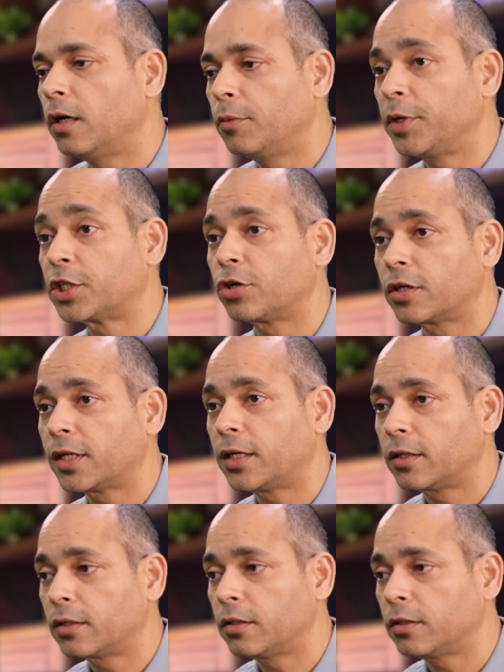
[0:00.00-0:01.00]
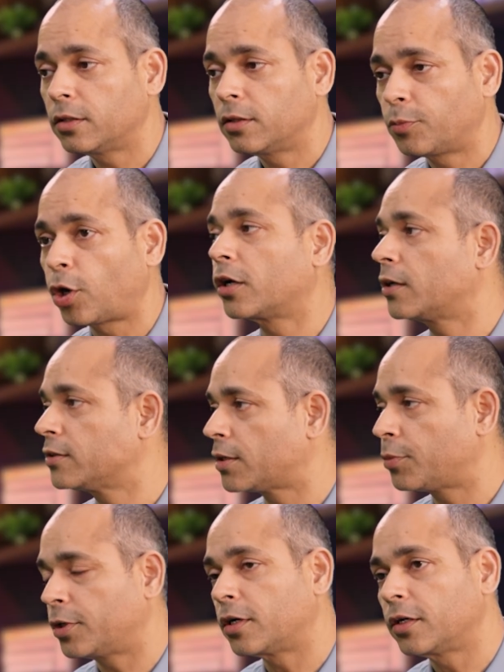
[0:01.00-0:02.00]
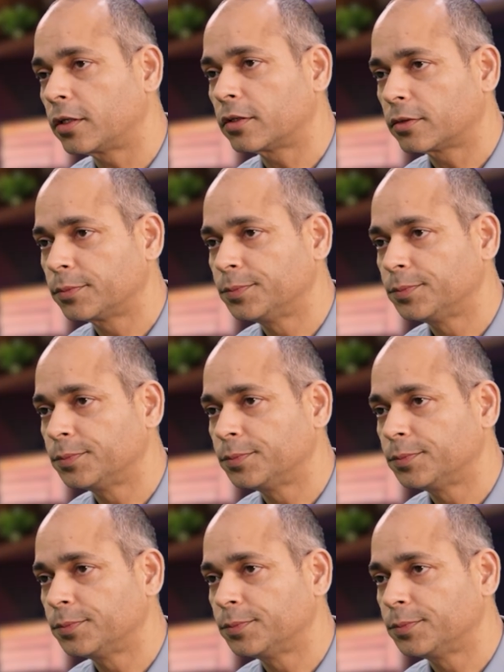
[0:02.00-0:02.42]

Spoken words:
make sure that the product is up and running.